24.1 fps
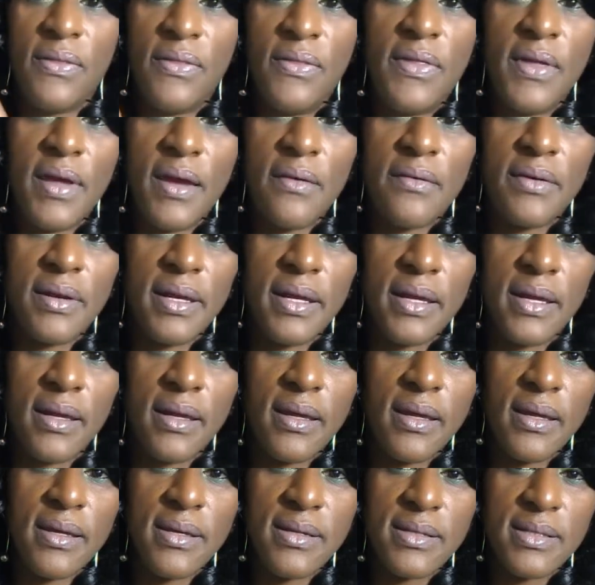there it
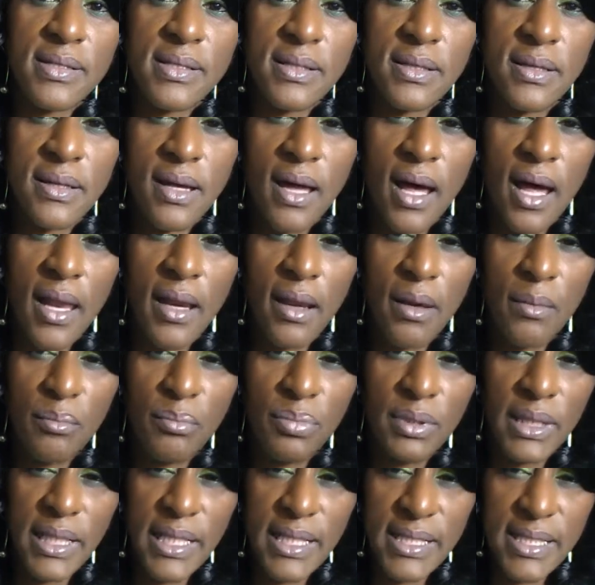is, kind of
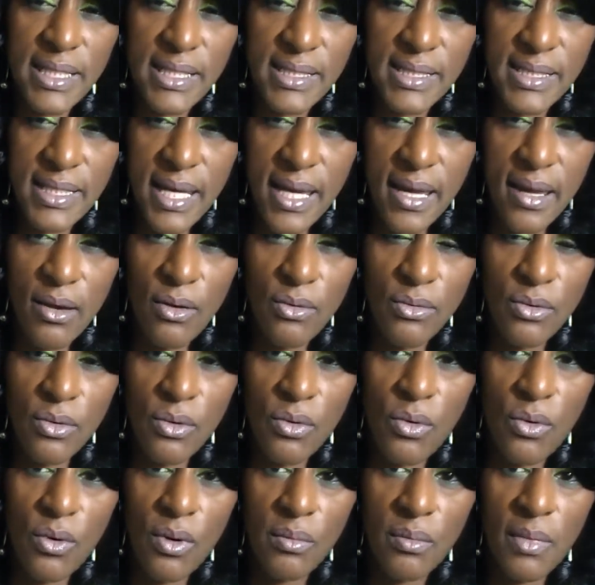blended down
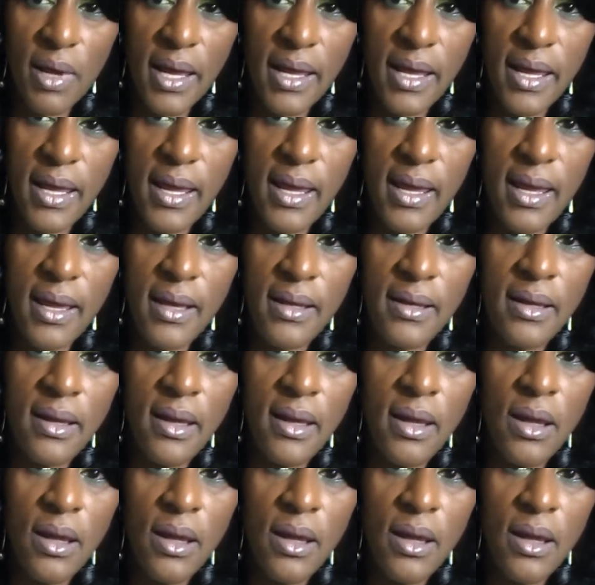on my hand.